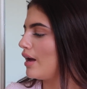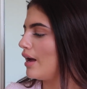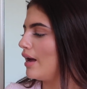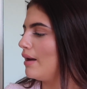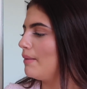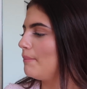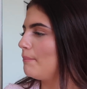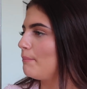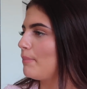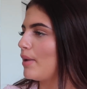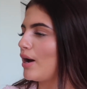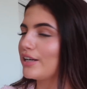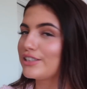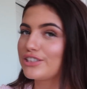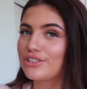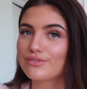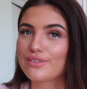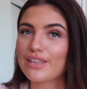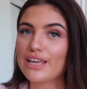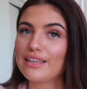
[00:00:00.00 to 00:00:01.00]
But
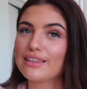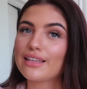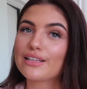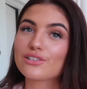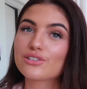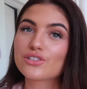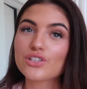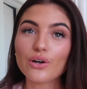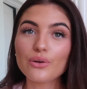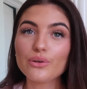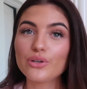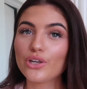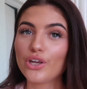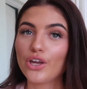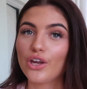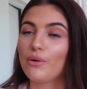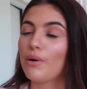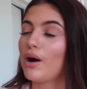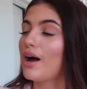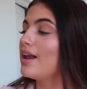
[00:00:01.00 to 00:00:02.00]
I think they're so
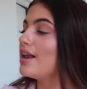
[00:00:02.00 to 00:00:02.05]
cute.